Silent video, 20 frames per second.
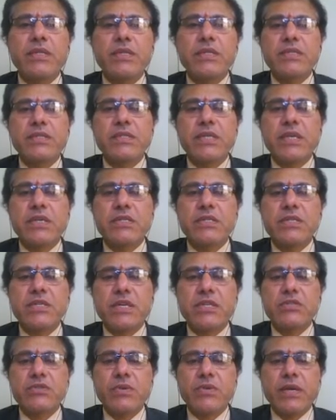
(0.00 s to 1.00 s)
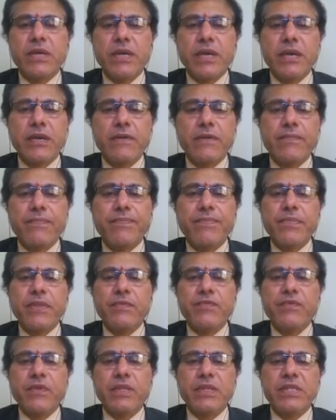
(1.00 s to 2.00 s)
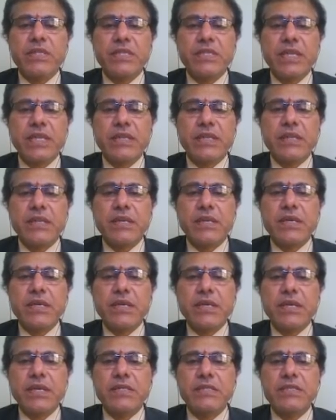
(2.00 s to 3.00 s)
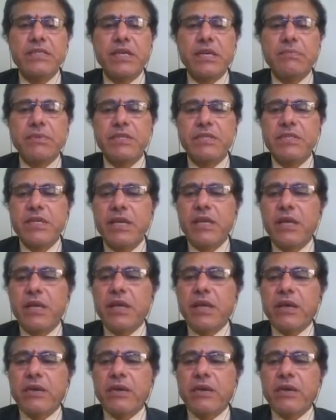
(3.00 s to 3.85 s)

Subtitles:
This is that strut, student, right? Therefore this length is that much, right?